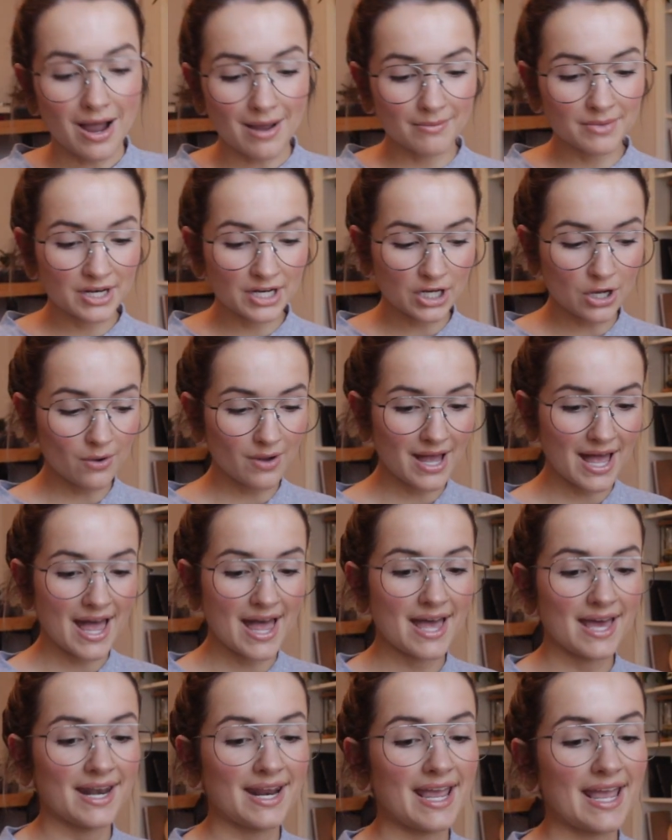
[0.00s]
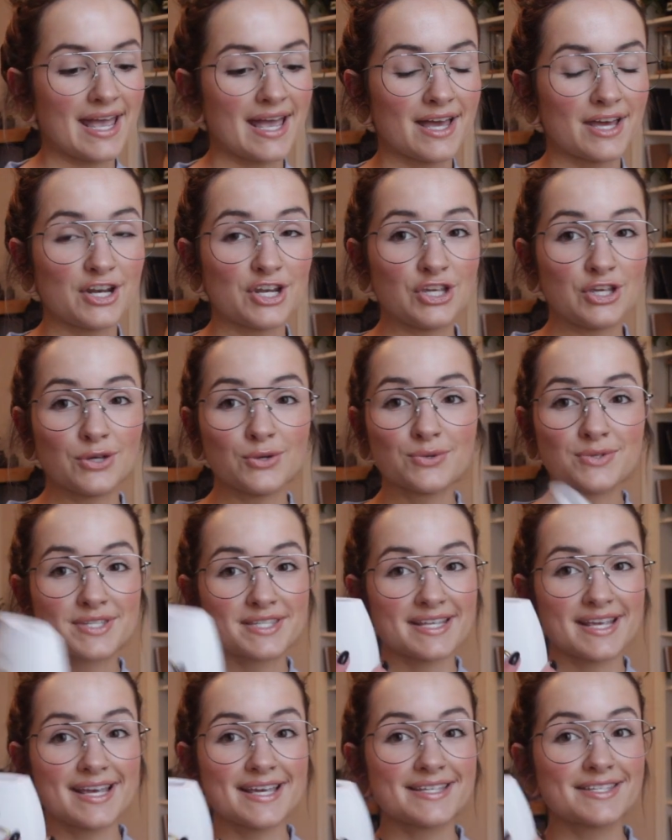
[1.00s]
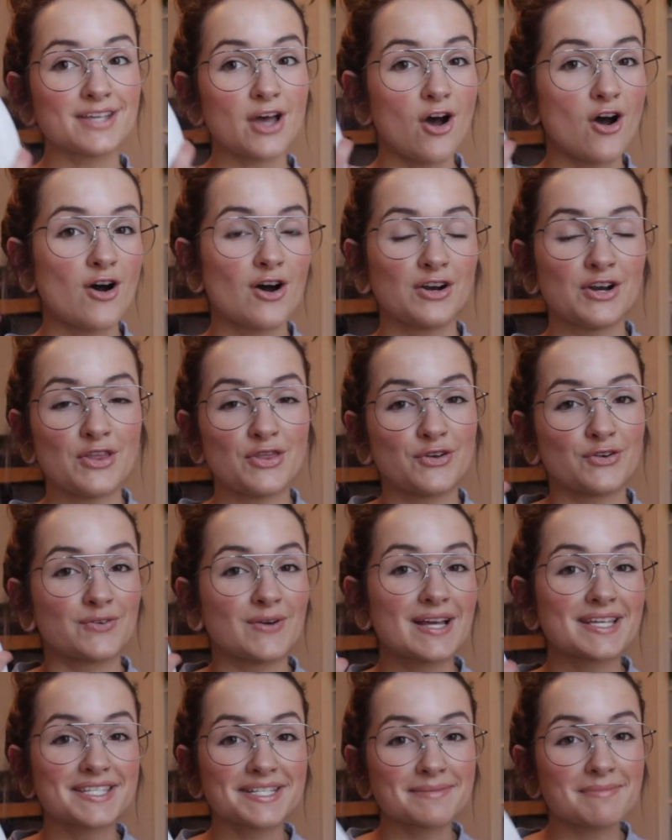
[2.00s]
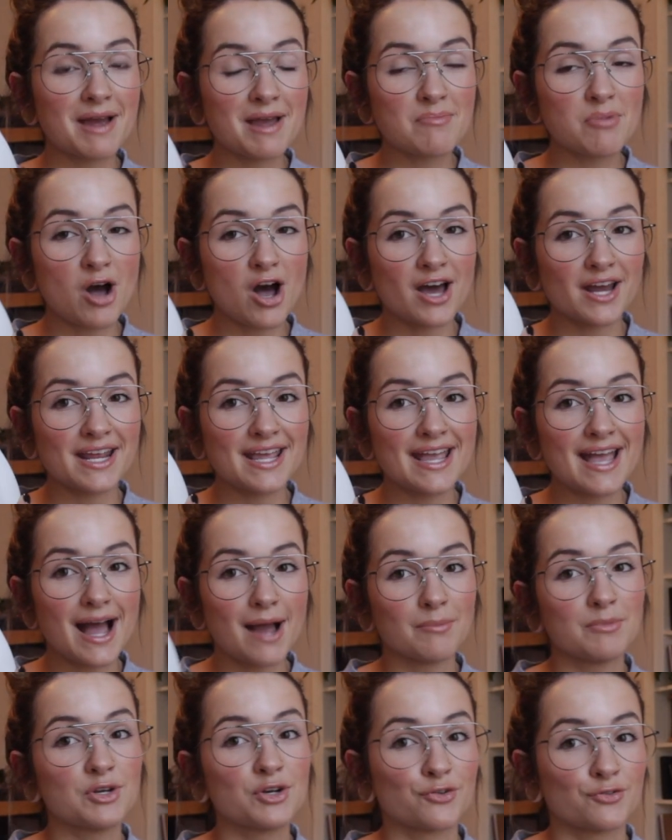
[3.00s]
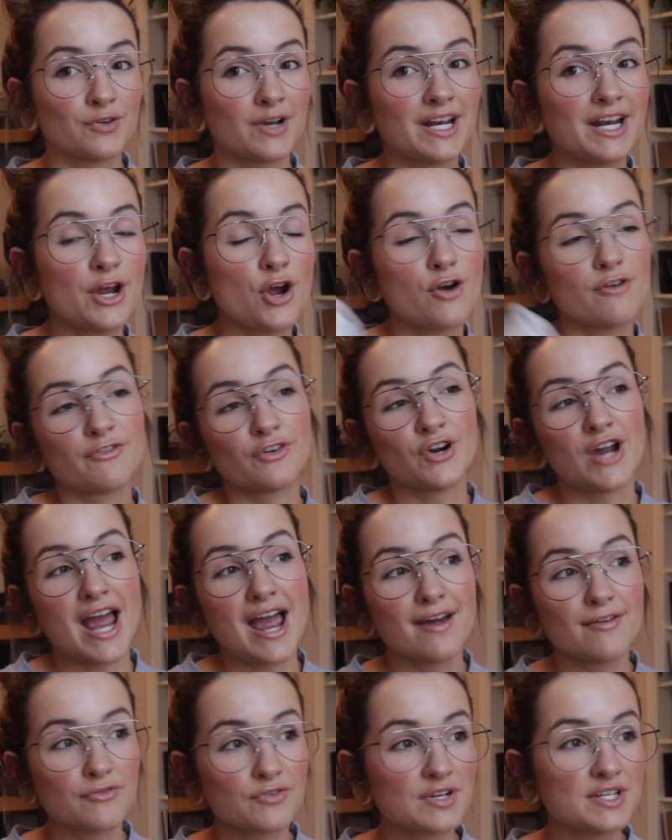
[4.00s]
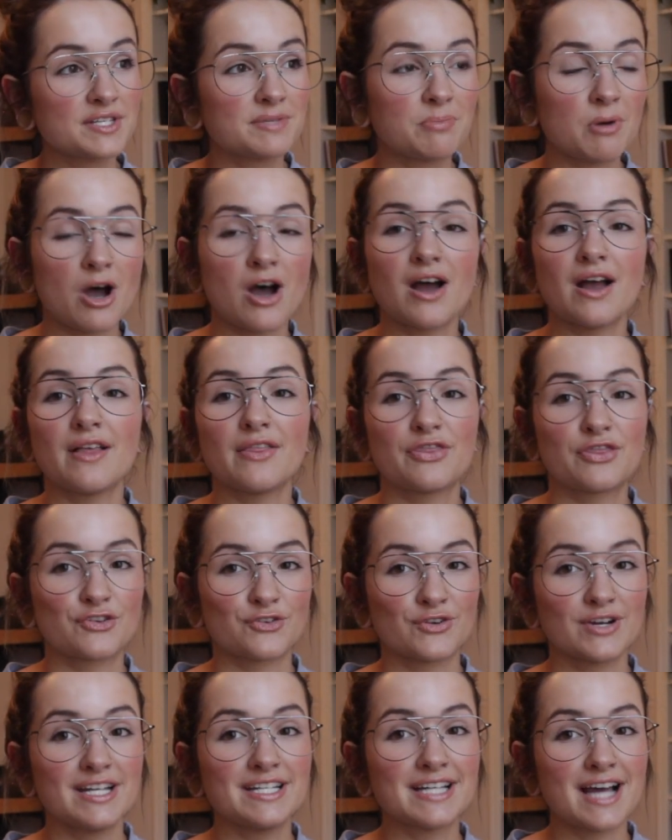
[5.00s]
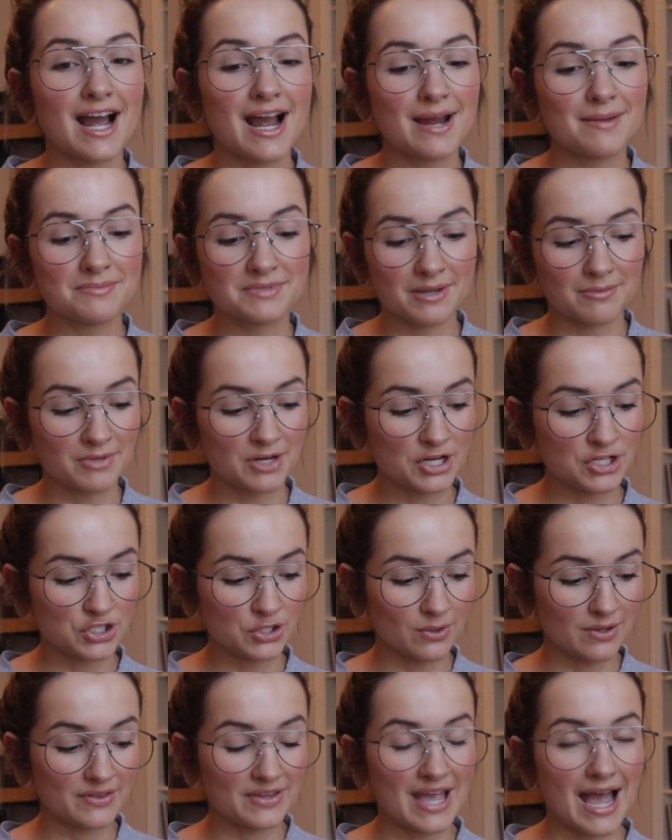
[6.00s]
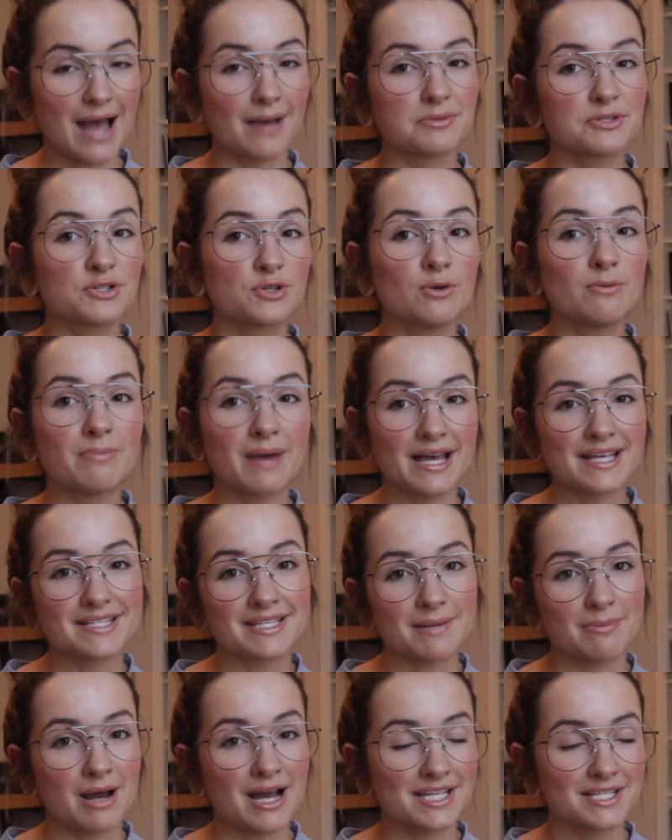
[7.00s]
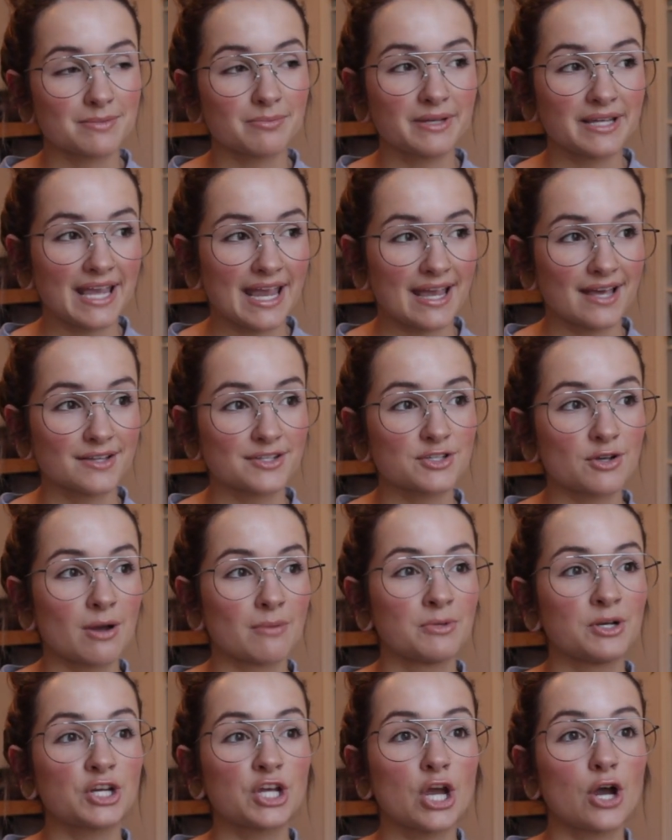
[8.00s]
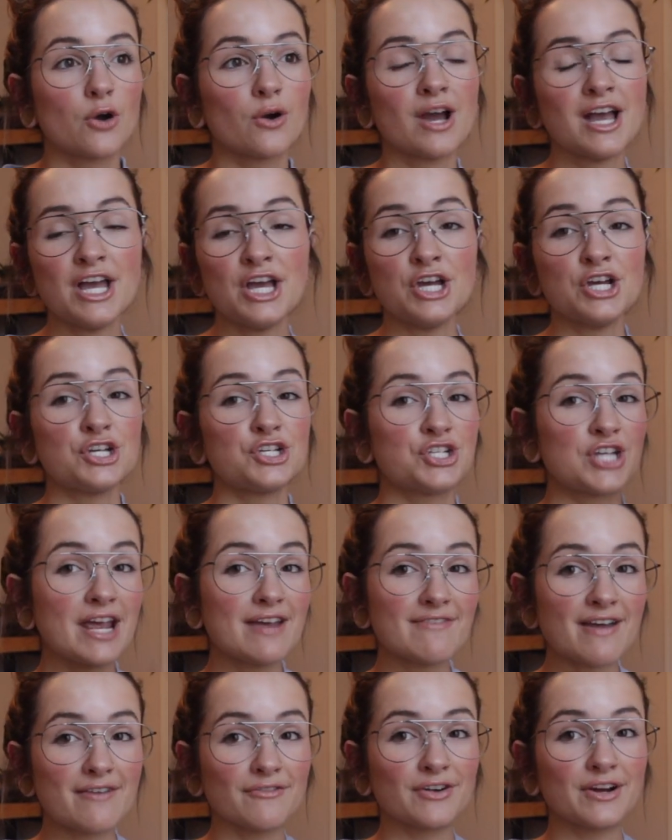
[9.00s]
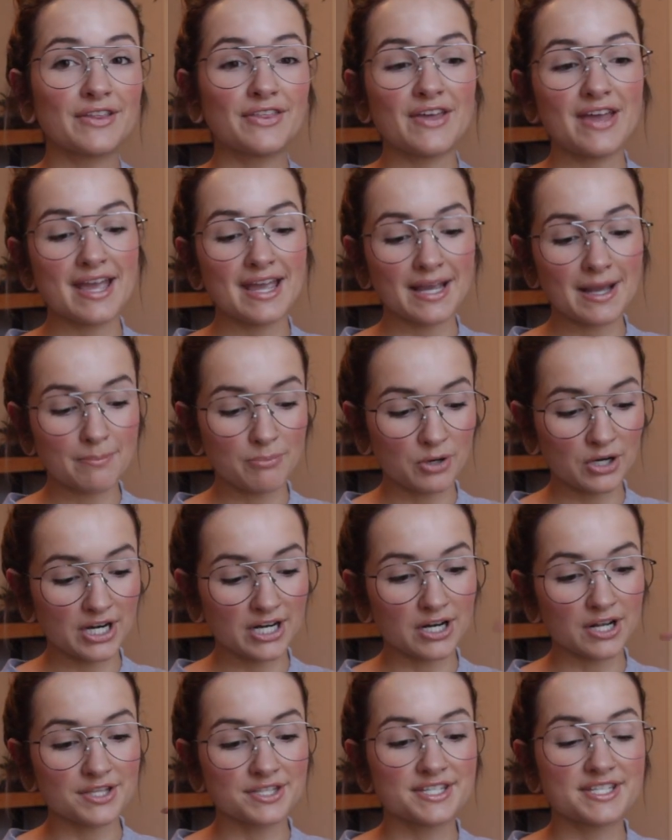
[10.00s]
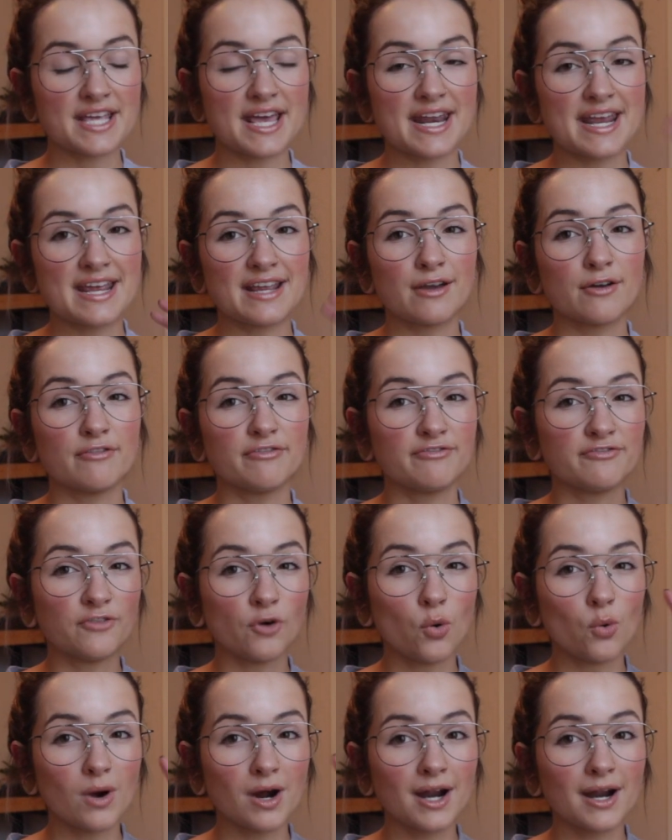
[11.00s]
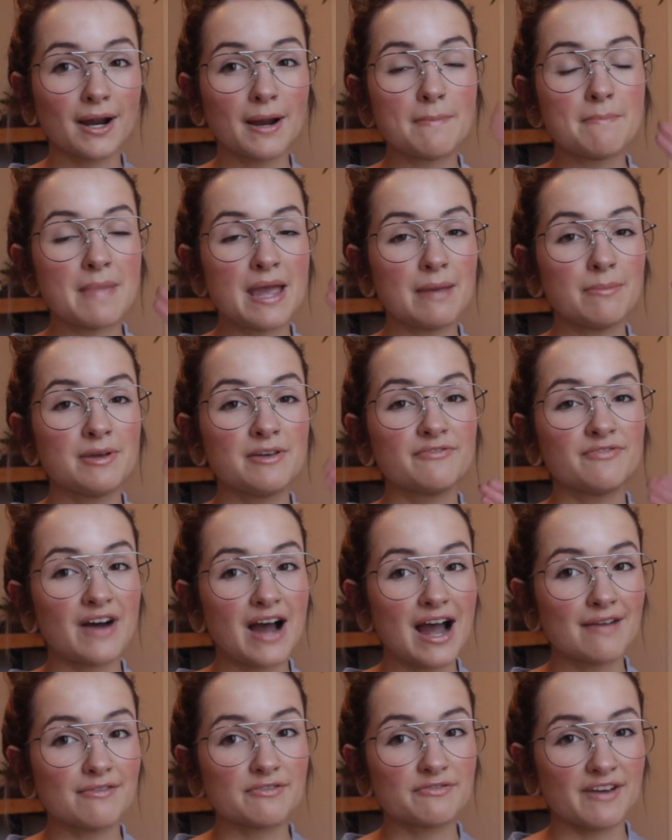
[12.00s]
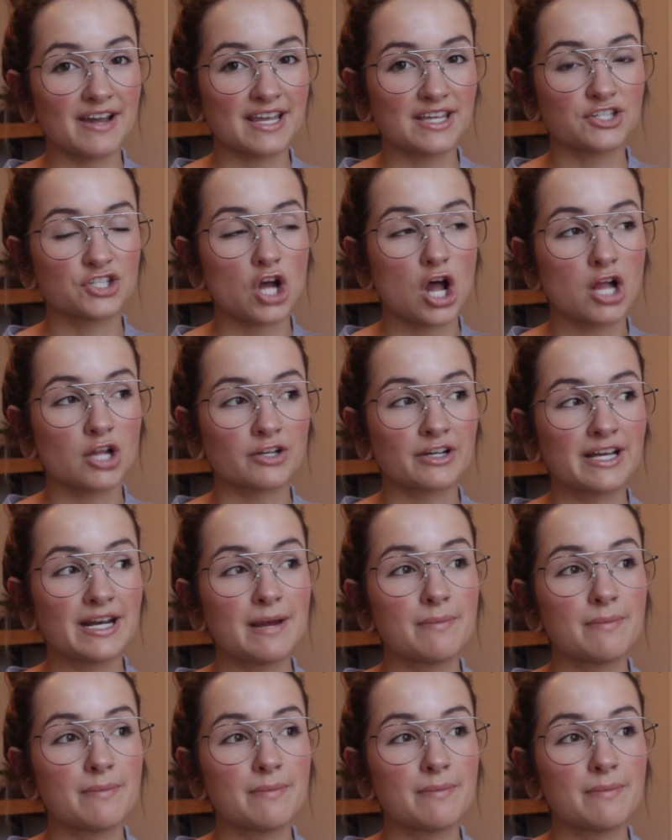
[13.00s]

I'm gonna go ahead and use this on the rest of my body. I'm gonna run it over every spot 3 times. I'm gonna do it the absolute best I possibly can. So I'm gonna go shave everything, put it on setting 4, maybe 5 if I can tolerate